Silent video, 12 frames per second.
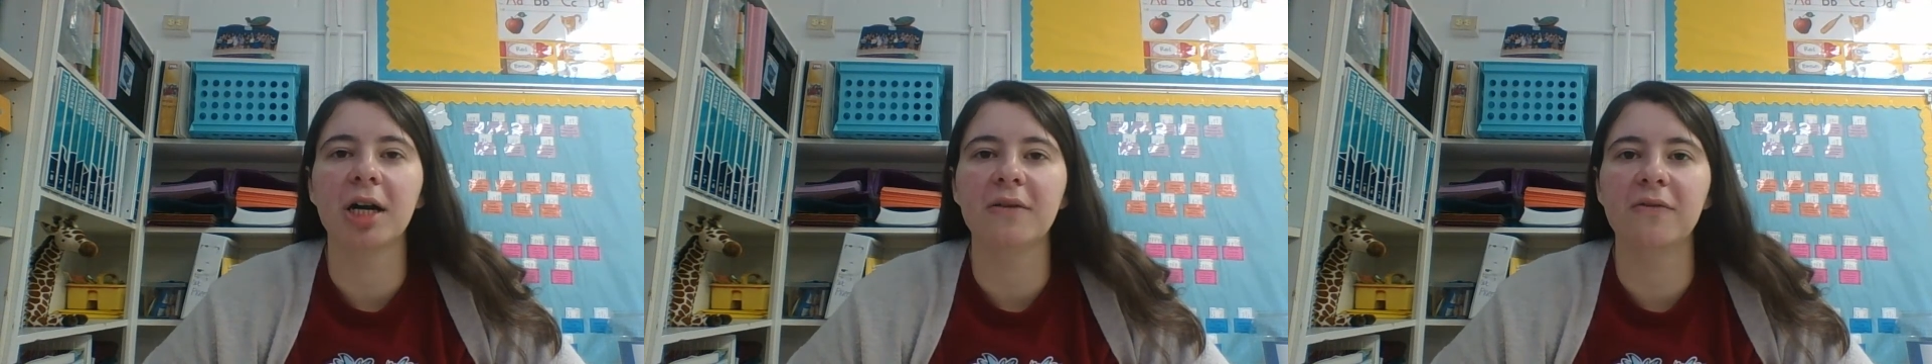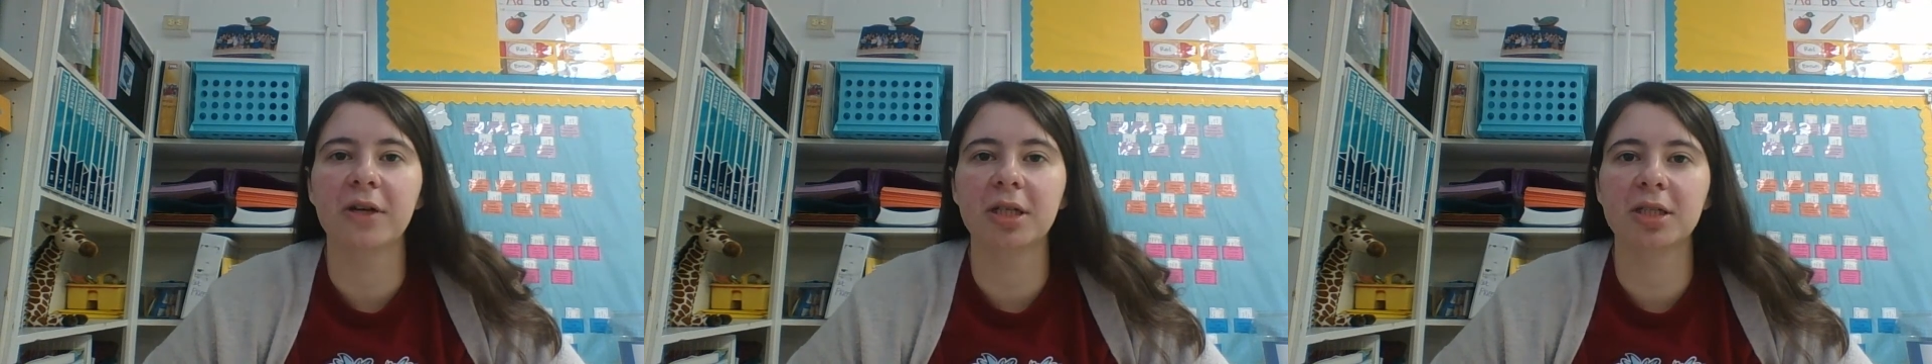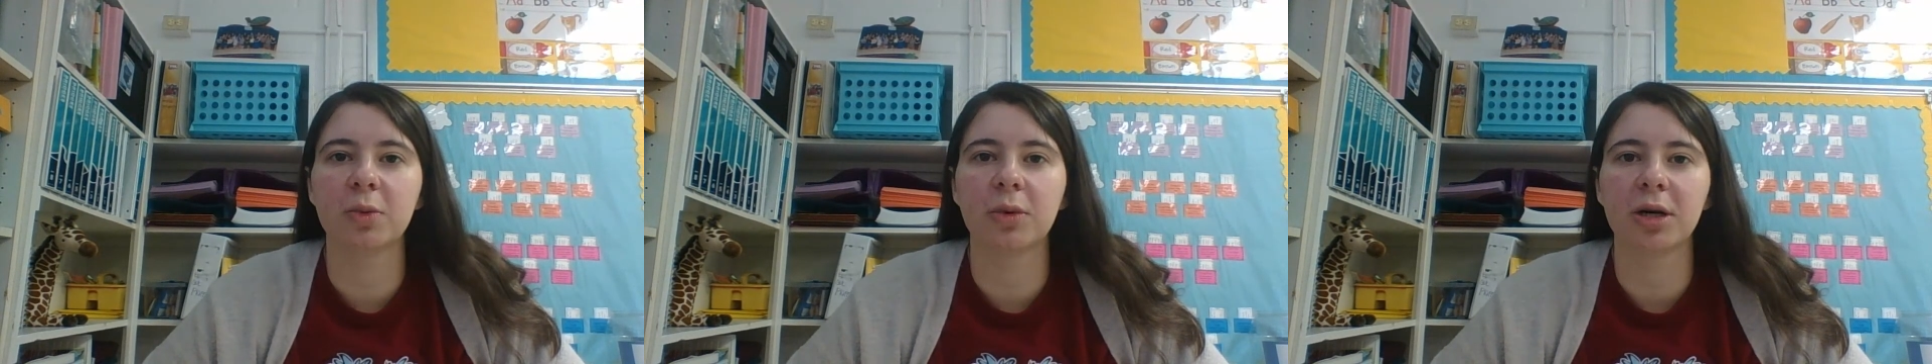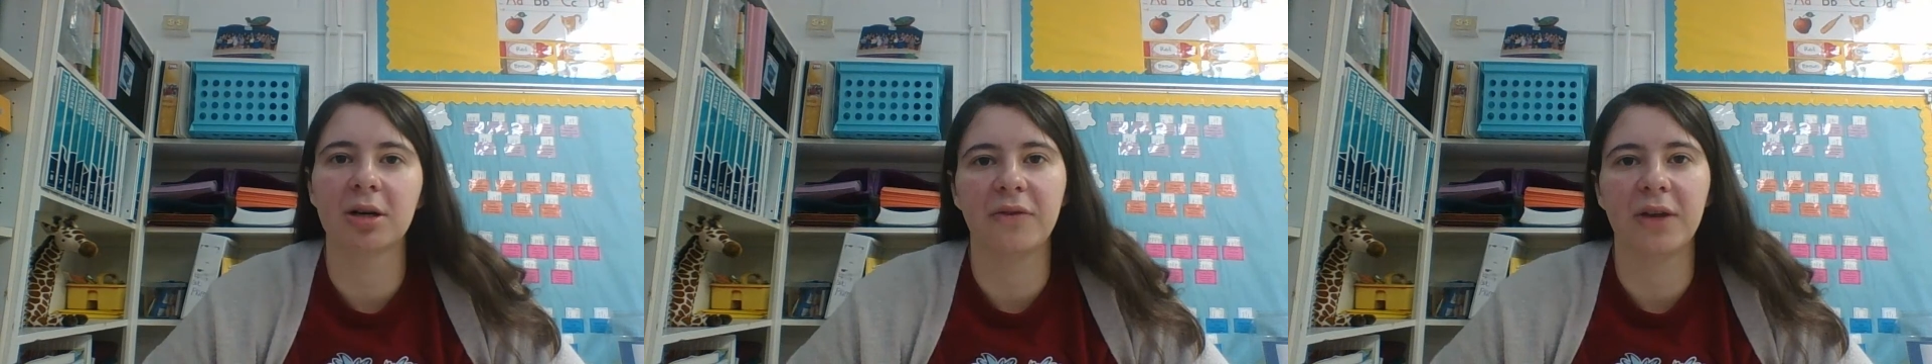Our
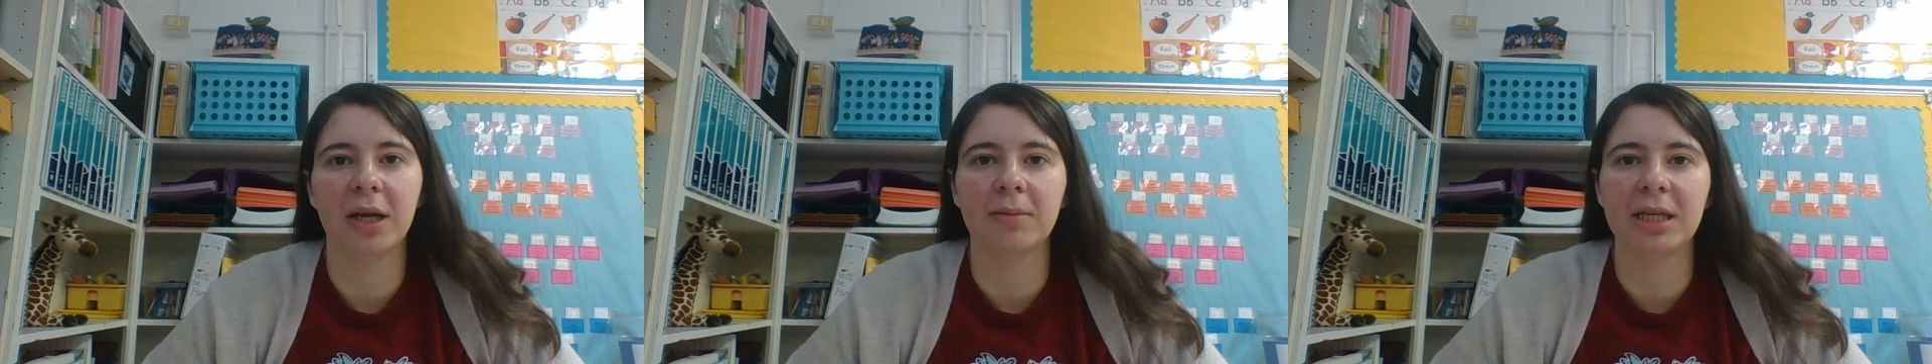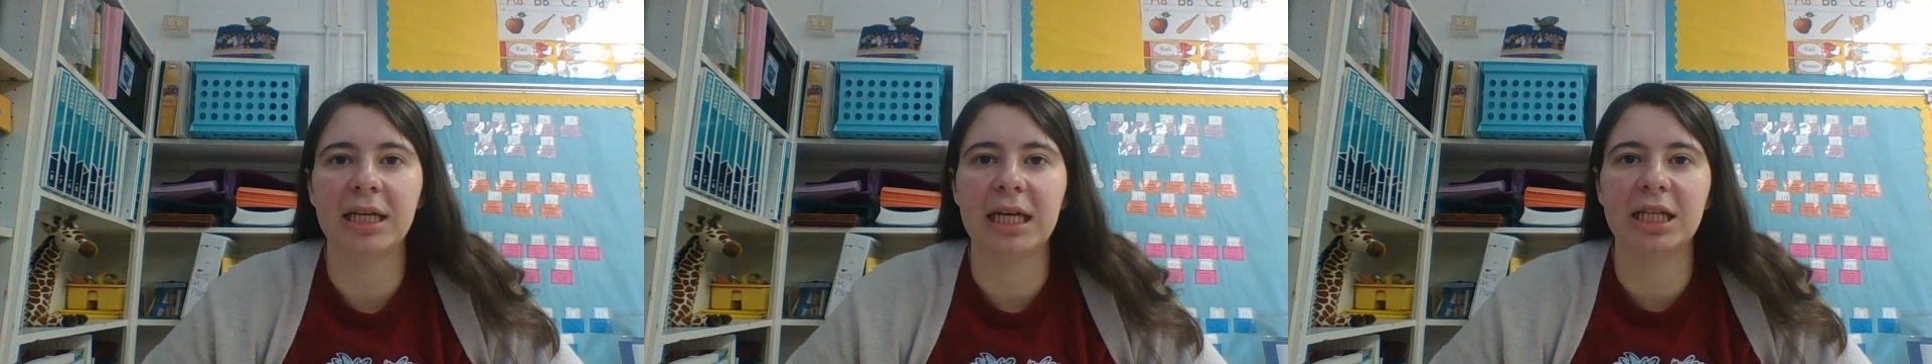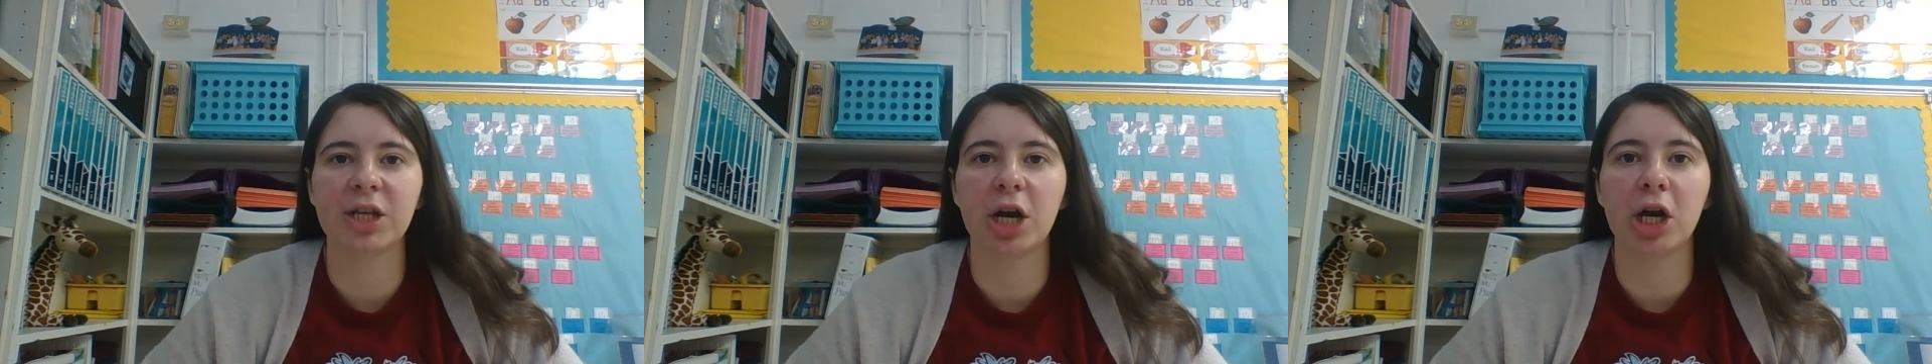first word family is